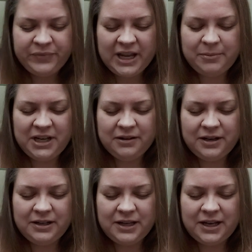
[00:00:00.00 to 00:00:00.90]
I'm
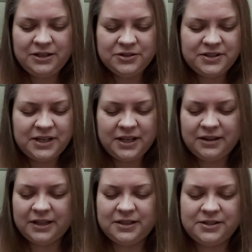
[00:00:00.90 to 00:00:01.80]
hearing angels singing,
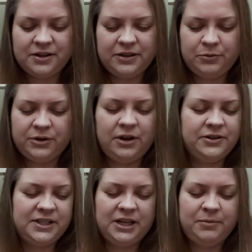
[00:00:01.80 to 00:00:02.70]
like, the song that we're all
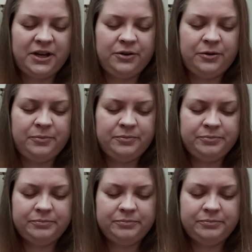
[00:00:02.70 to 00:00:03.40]
singing back home.